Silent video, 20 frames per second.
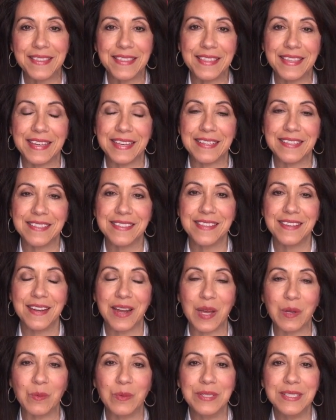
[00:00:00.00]
things that
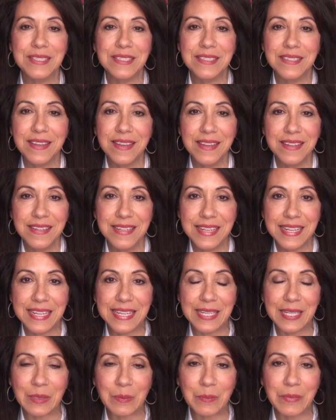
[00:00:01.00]
I would say to
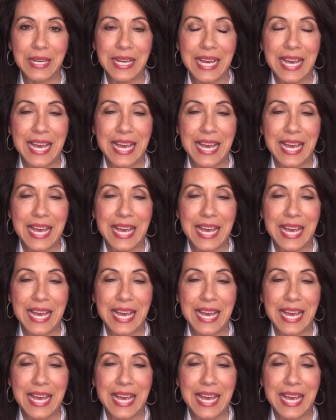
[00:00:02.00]
him.